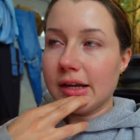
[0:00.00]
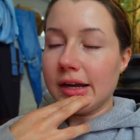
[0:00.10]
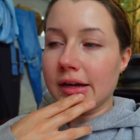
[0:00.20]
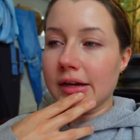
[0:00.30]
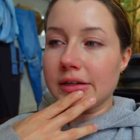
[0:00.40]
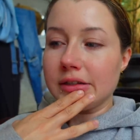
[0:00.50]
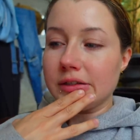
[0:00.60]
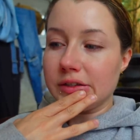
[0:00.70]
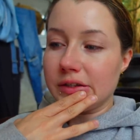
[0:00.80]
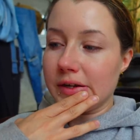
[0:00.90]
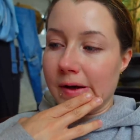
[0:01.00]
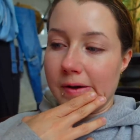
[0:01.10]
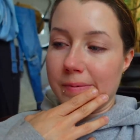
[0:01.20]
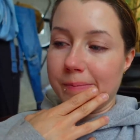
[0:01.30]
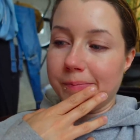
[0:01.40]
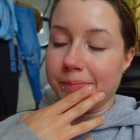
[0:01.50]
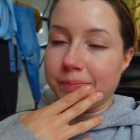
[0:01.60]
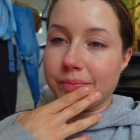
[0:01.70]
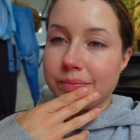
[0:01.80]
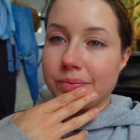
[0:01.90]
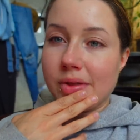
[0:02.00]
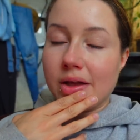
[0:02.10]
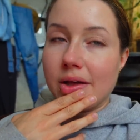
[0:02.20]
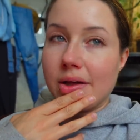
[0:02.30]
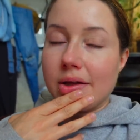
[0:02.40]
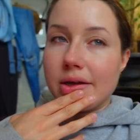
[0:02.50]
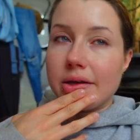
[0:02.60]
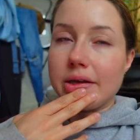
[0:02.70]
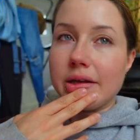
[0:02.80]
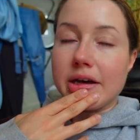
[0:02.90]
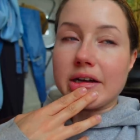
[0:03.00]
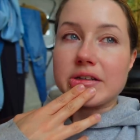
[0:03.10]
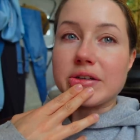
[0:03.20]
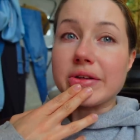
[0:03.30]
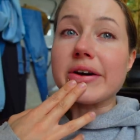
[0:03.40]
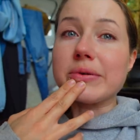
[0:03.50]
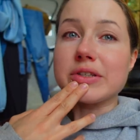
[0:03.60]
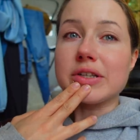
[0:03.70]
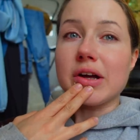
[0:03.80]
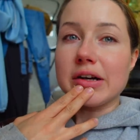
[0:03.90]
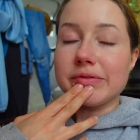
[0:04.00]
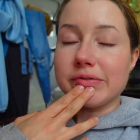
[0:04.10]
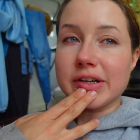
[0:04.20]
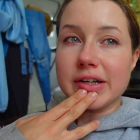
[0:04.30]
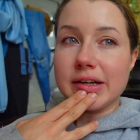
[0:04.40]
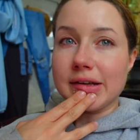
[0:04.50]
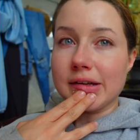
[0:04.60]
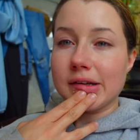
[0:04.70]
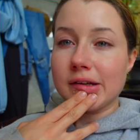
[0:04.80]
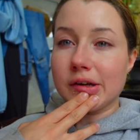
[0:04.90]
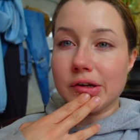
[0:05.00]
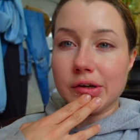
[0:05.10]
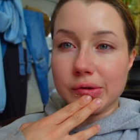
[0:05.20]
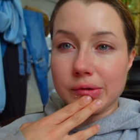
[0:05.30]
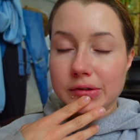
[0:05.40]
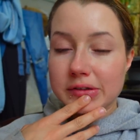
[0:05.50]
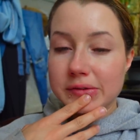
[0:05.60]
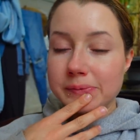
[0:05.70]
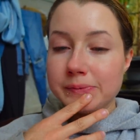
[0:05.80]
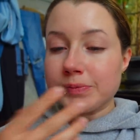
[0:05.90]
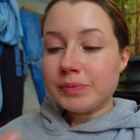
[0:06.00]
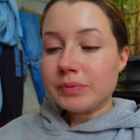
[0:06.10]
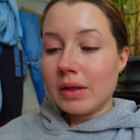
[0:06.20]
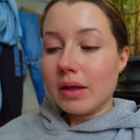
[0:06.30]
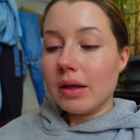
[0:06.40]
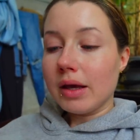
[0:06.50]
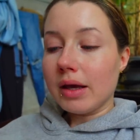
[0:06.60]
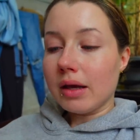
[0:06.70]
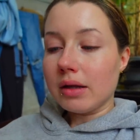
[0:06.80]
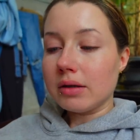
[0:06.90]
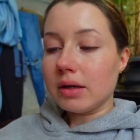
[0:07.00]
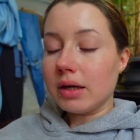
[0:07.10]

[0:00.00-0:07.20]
and um, yeah, so that was not very good news. And